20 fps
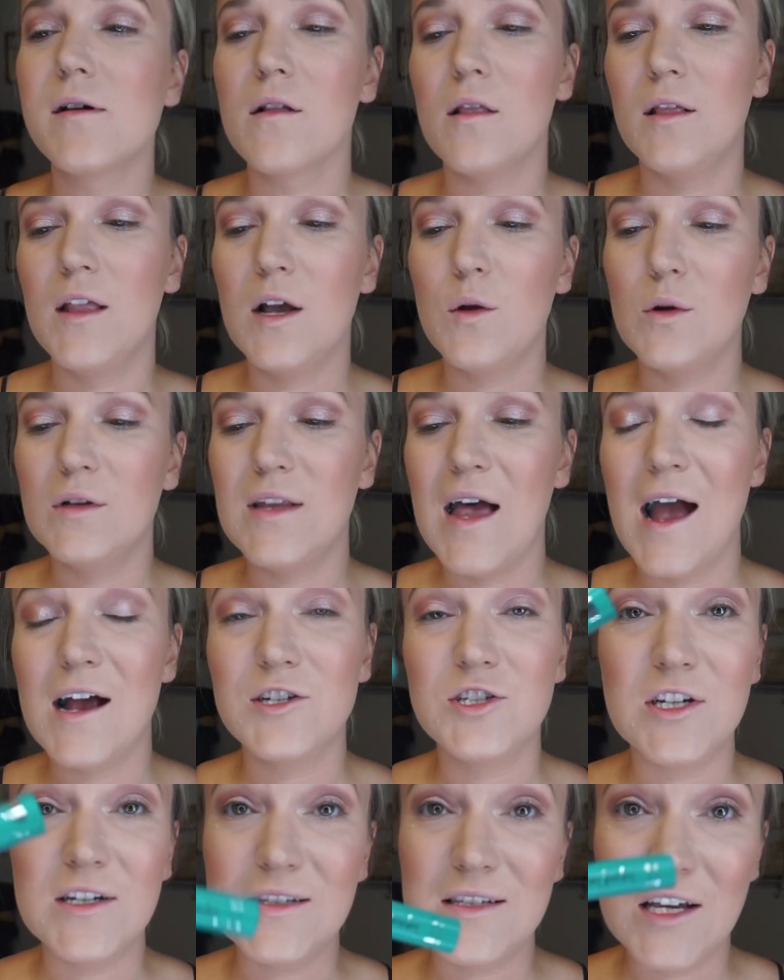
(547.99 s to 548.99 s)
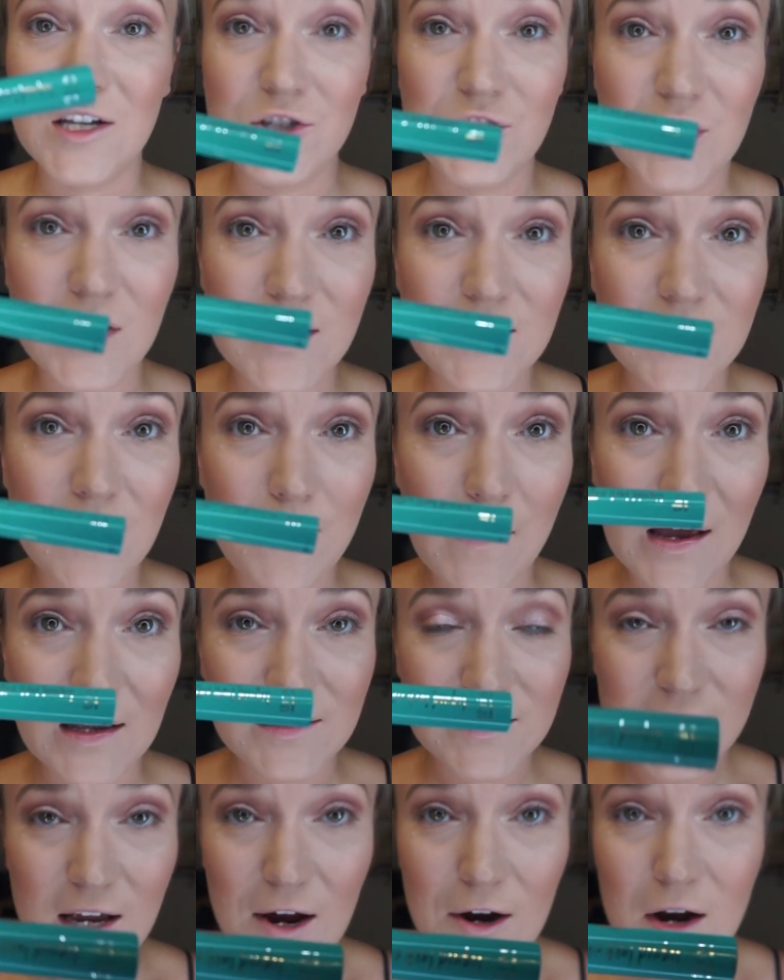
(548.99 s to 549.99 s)
Liquid Lash Extensions
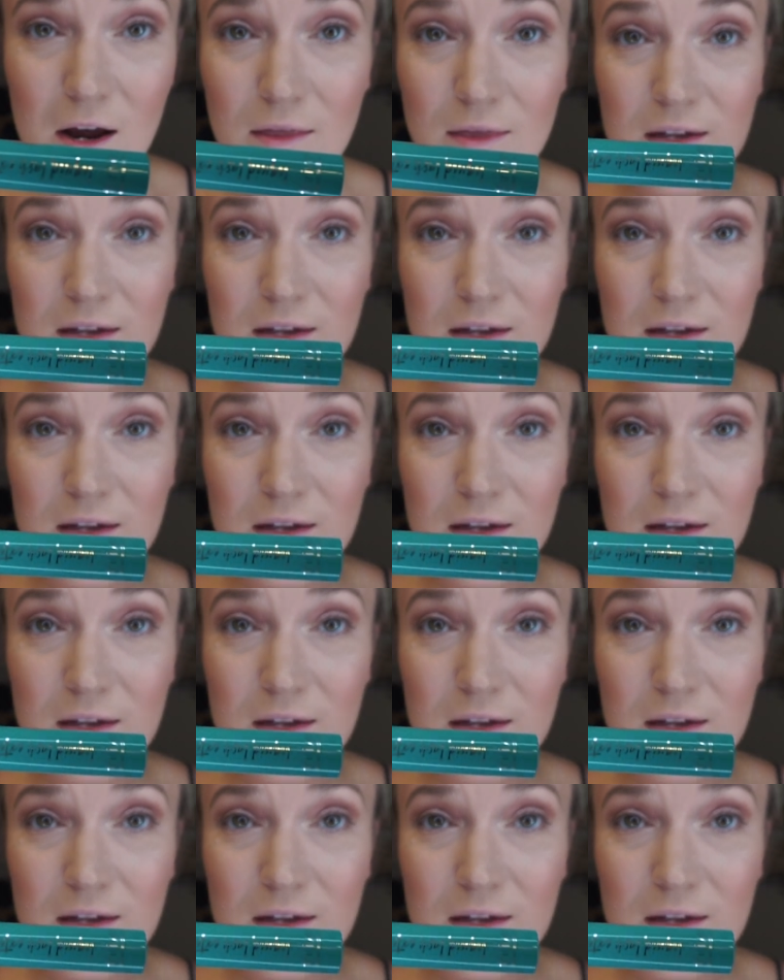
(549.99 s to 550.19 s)
mascara.